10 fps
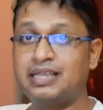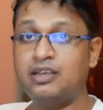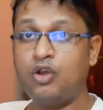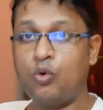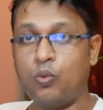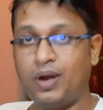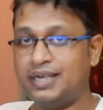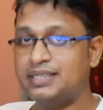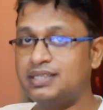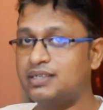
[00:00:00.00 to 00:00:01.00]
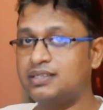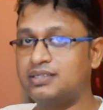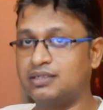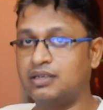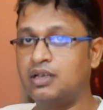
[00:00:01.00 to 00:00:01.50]
Then what is the
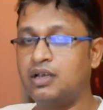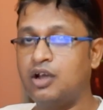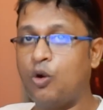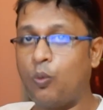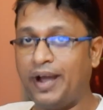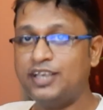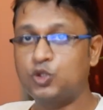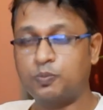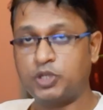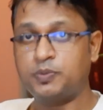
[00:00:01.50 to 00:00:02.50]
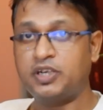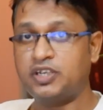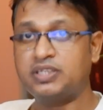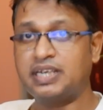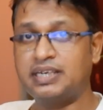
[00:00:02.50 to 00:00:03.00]
reason why
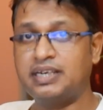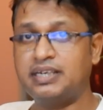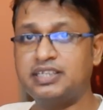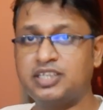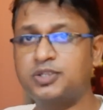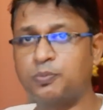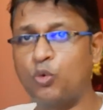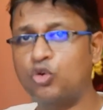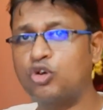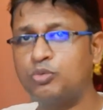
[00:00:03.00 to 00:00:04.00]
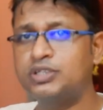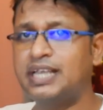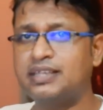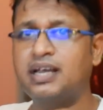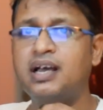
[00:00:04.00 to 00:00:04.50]
supraspinatus tendinitis is more
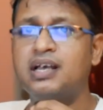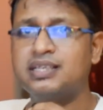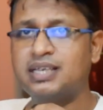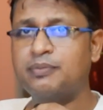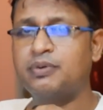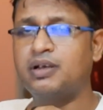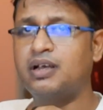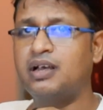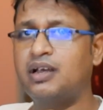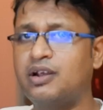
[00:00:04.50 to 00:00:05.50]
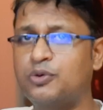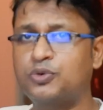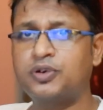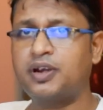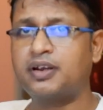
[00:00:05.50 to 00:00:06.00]
common than the
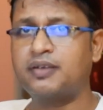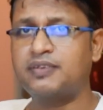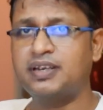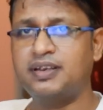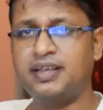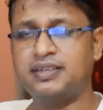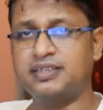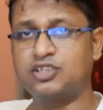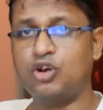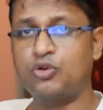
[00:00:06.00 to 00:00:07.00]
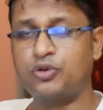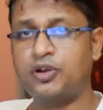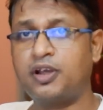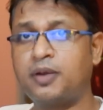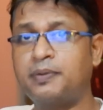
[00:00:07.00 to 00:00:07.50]
rotator cuff tendinitis or
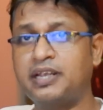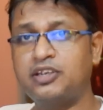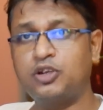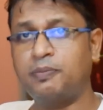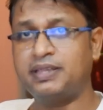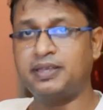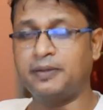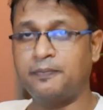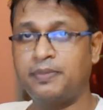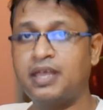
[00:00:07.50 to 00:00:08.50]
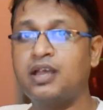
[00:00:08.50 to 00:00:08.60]
rotator cuff tendinopathy?